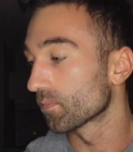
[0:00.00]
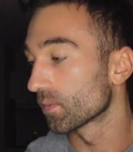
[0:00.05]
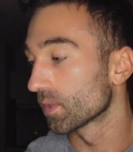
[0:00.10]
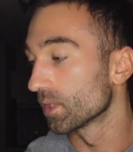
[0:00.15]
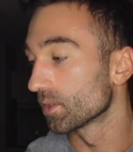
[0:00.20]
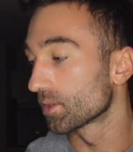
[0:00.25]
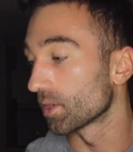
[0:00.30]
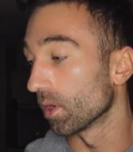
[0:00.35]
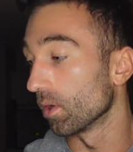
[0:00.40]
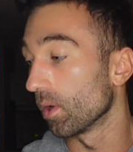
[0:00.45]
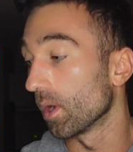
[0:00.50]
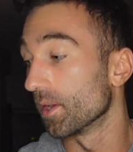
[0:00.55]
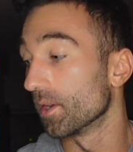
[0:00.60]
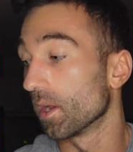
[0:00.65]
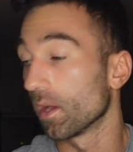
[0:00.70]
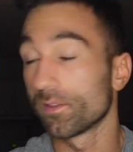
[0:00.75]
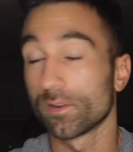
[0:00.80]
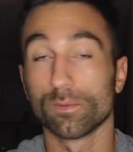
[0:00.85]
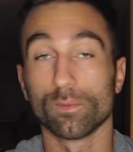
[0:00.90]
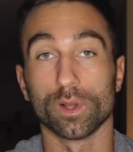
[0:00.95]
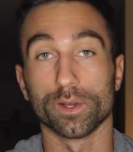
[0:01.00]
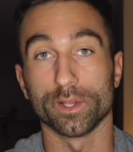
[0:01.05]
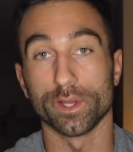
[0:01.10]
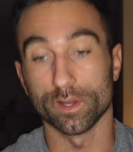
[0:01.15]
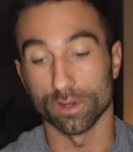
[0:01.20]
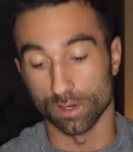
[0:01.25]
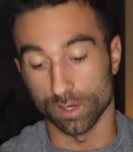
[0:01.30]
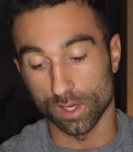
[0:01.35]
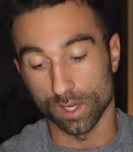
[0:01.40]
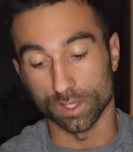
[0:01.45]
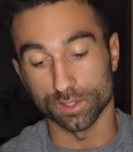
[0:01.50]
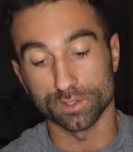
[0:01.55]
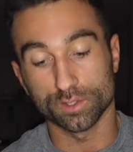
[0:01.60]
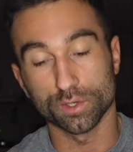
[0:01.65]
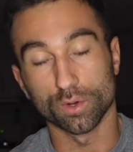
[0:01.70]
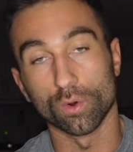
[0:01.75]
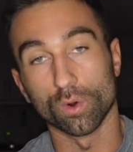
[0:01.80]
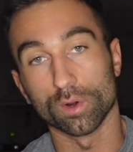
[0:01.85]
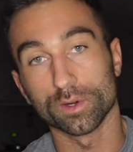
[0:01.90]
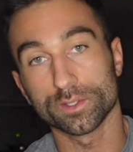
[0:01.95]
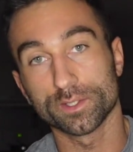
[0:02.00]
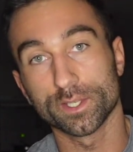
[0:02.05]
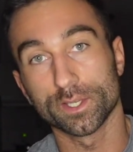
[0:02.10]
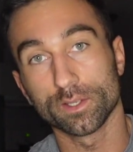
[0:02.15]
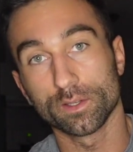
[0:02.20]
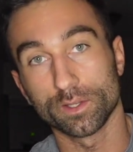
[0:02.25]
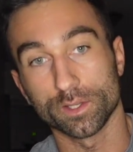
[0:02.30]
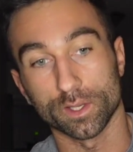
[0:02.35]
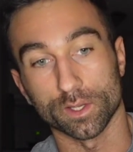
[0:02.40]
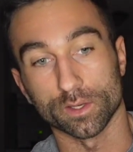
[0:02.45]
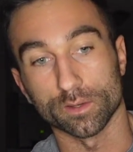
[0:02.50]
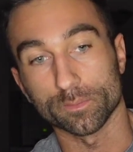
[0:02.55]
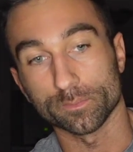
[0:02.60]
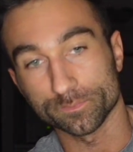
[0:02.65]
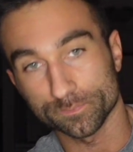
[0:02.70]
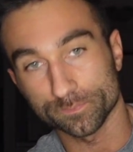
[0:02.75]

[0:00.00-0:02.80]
So another one here, a Tortillon.